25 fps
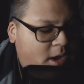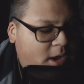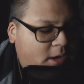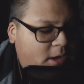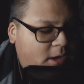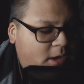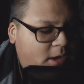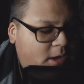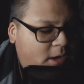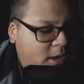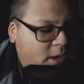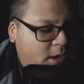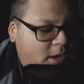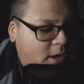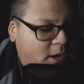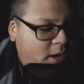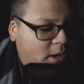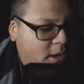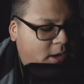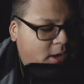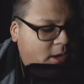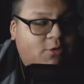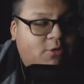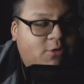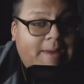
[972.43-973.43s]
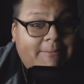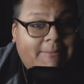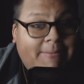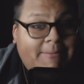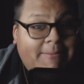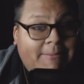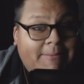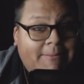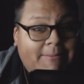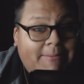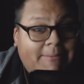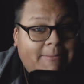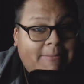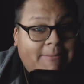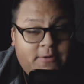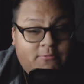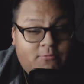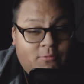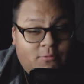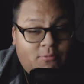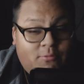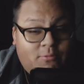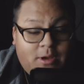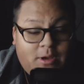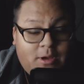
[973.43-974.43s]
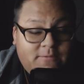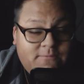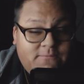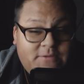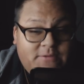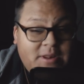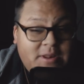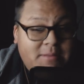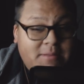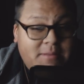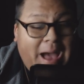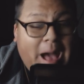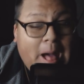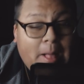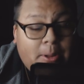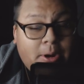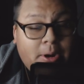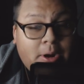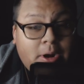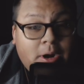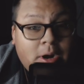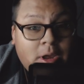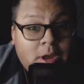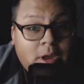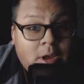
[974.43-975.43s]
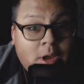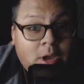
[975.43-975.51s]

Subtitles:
Jason Jordan grabbed the foot of Finn Balor,